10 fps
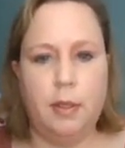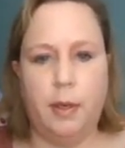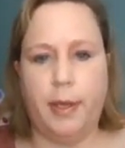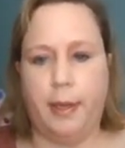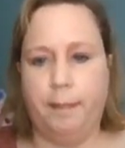
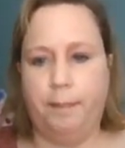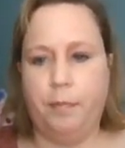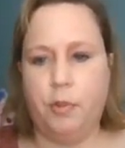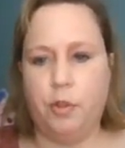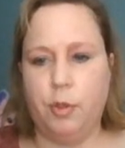Okay.
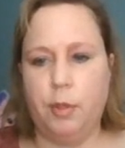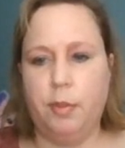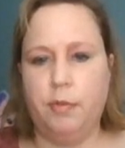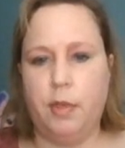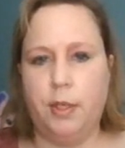So we're going
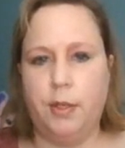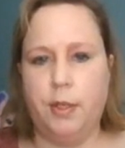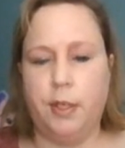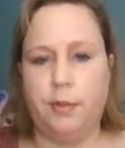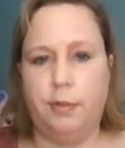to move on to
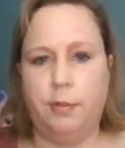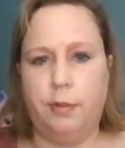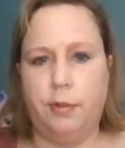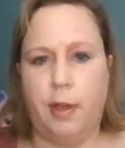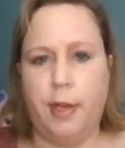the
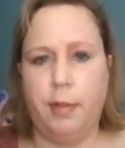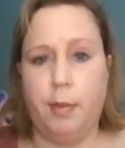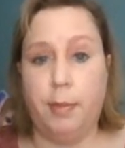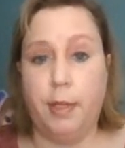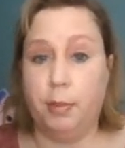next slide
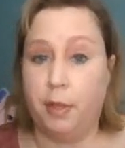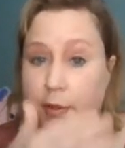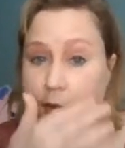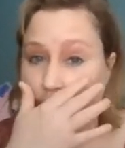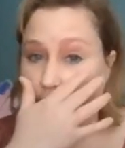about being a brother
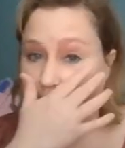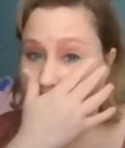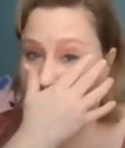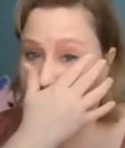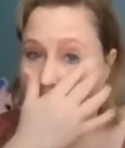or
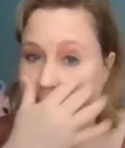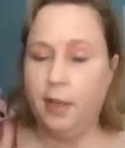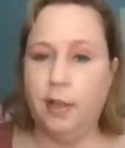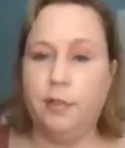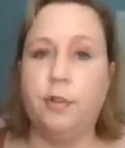sister.
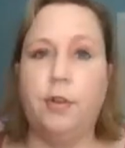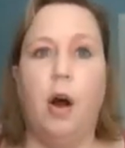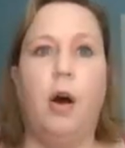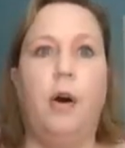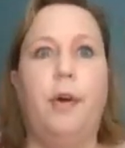So it's
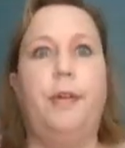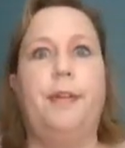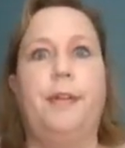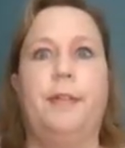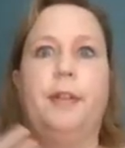all
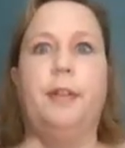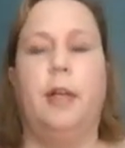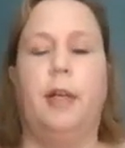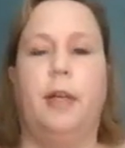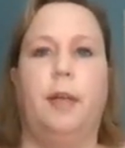different.
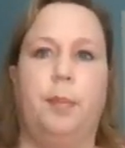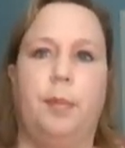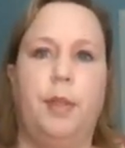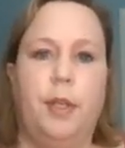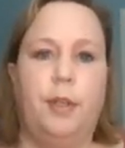
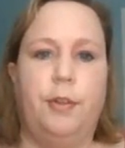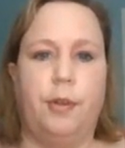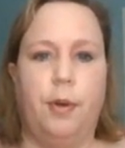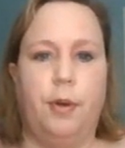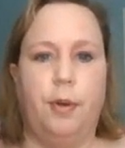
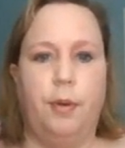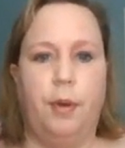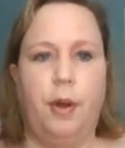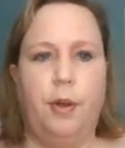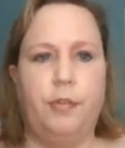
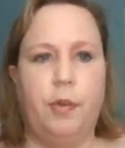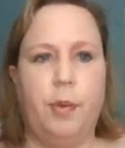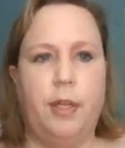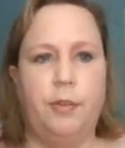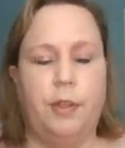All different
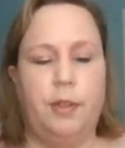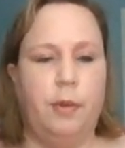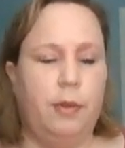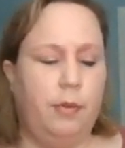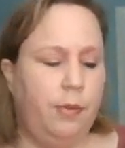ways
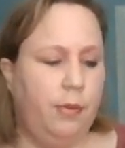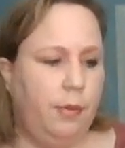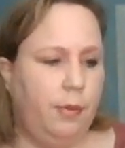what